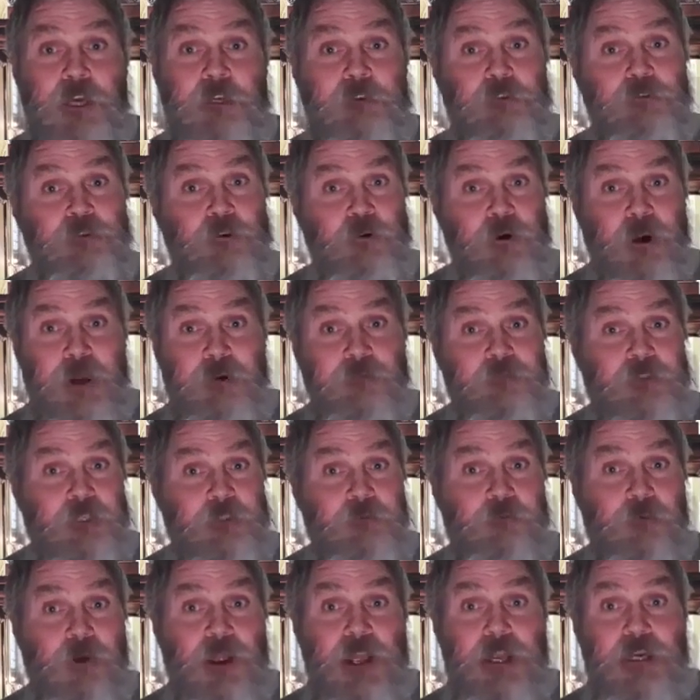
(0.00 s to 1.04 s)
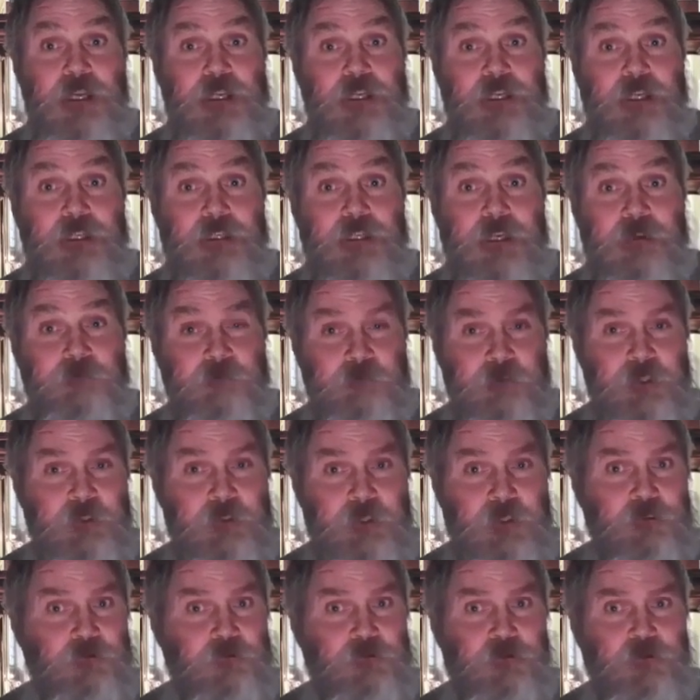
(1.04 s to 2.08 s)
There's a lot of crafty writing
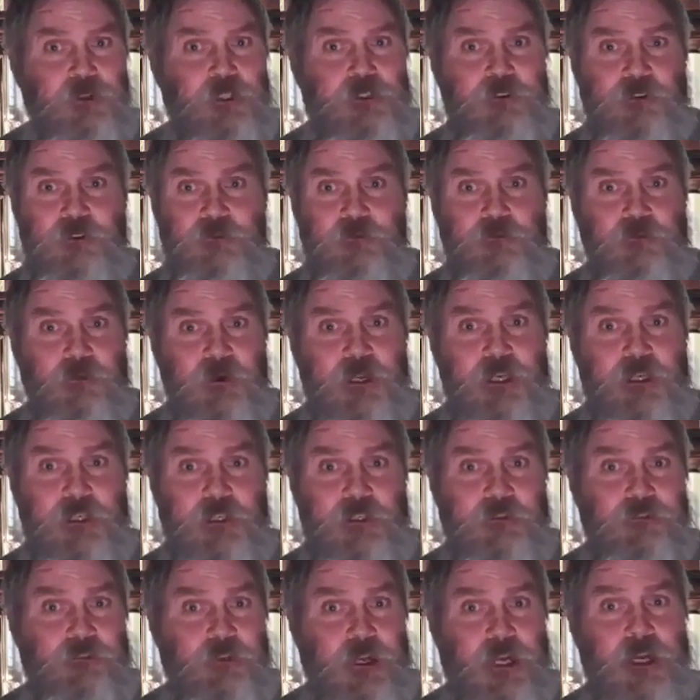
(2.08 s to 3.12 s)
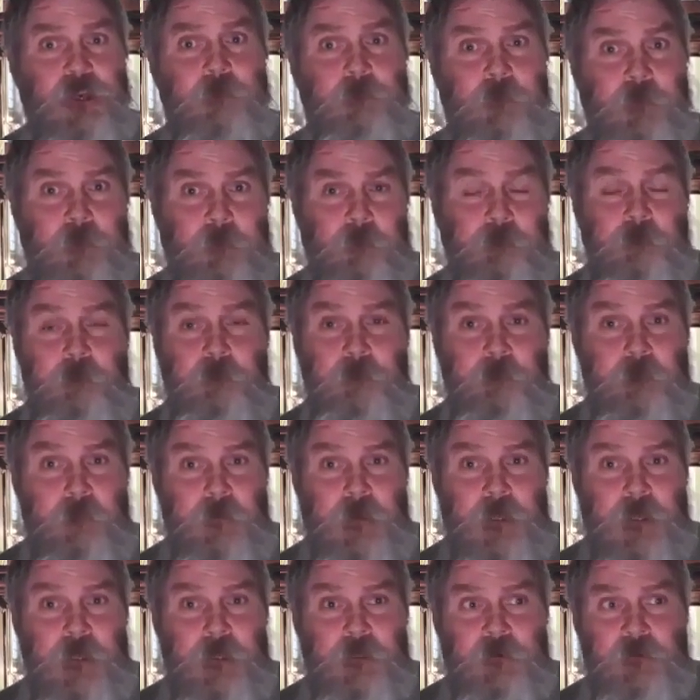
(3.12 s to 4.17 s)
in there. 53 is a great
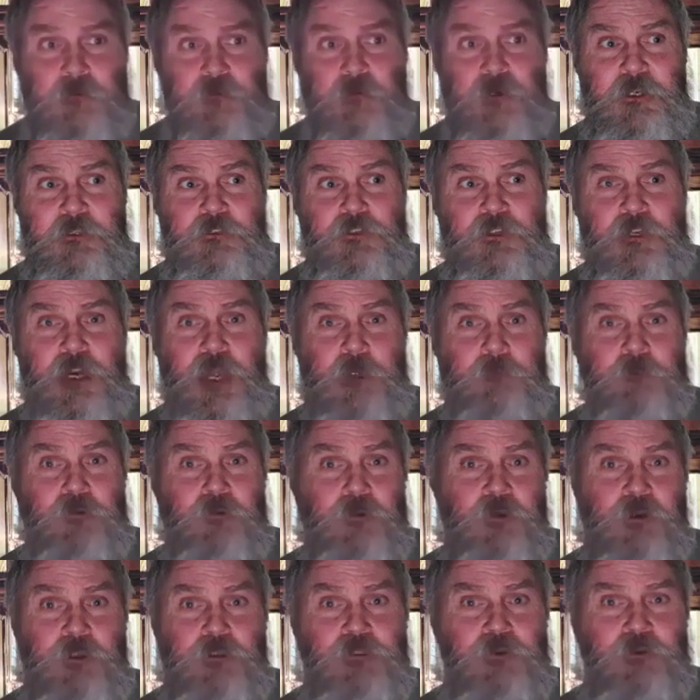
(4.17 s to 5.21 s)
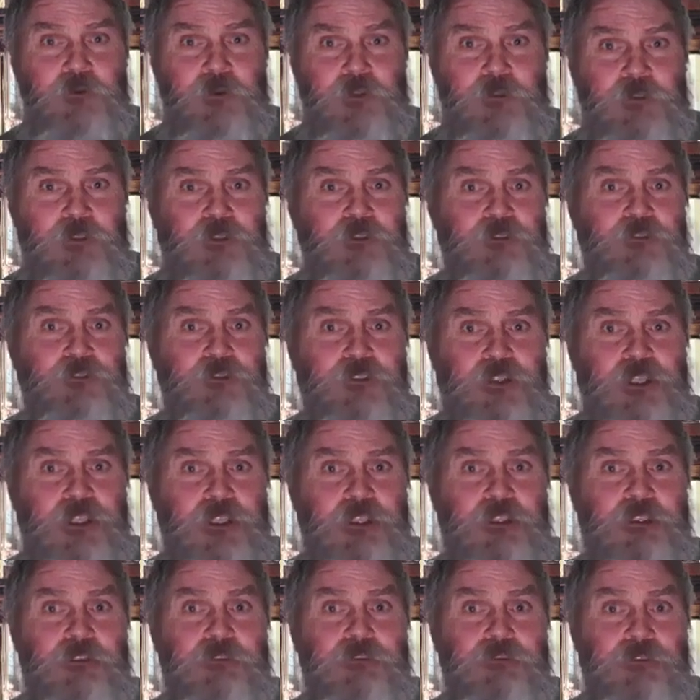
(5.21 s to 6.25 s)
example. The reason I'm crushed
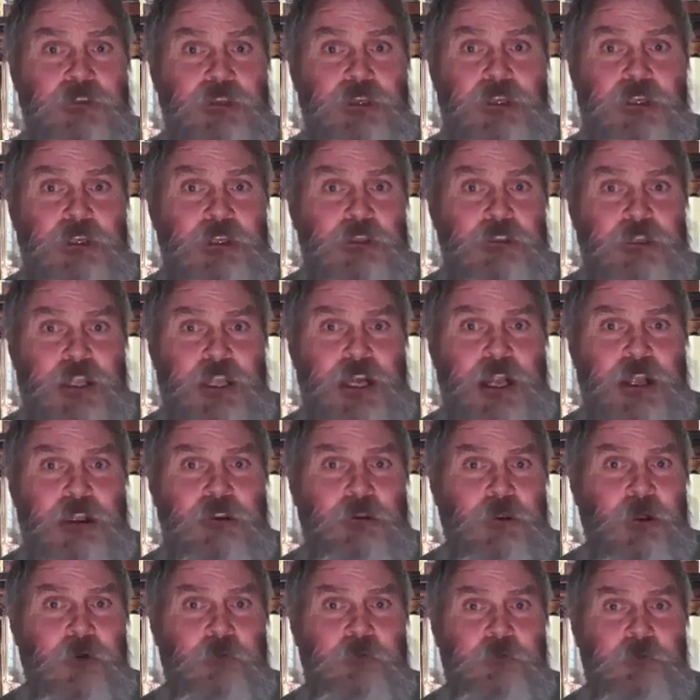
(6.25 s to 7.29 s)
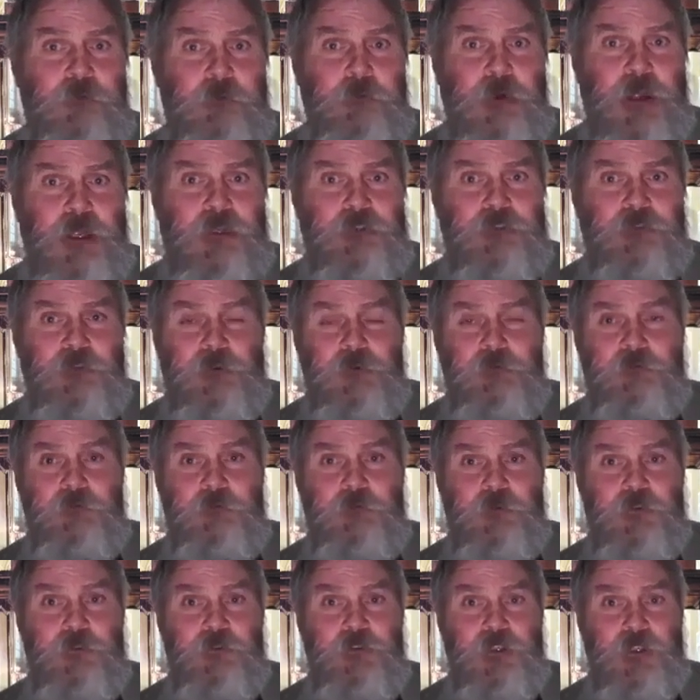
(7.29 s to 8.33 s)
with disease, that I'll offer
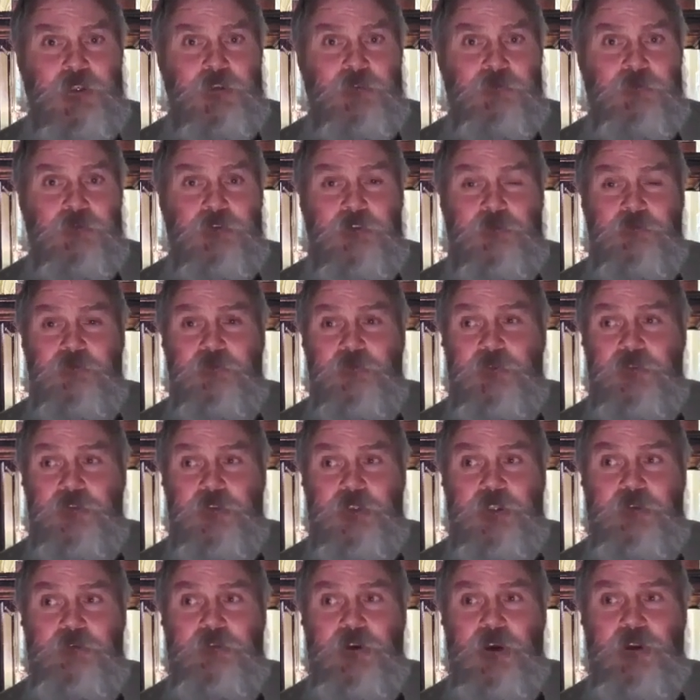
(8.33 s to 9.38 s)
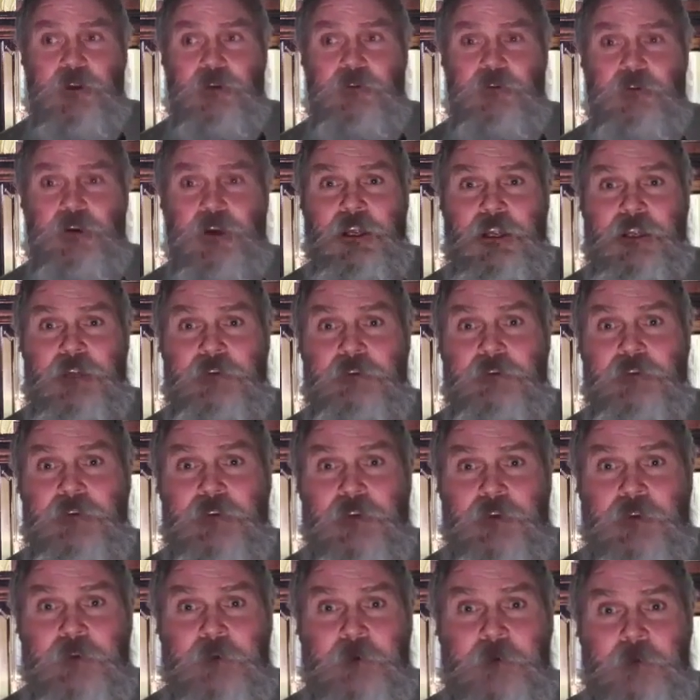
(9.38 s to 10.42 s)
myself for guilt and receive
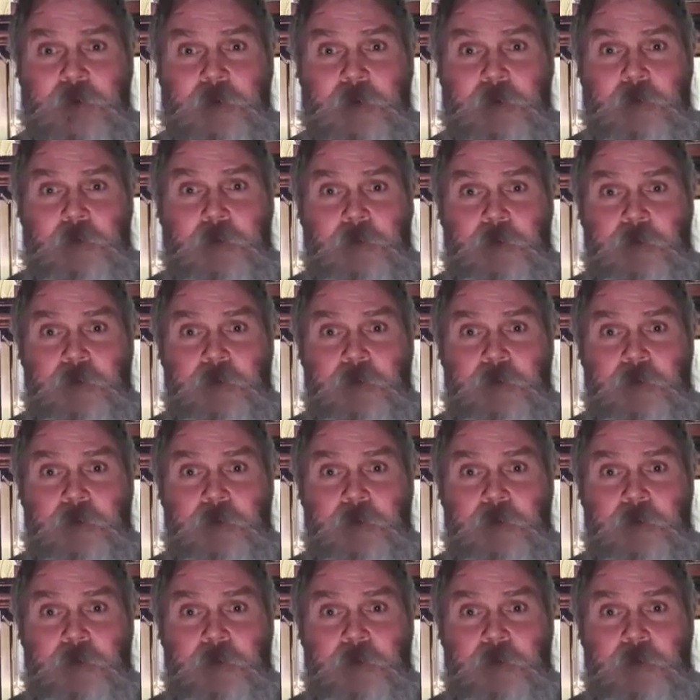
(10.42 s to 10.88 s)
long life.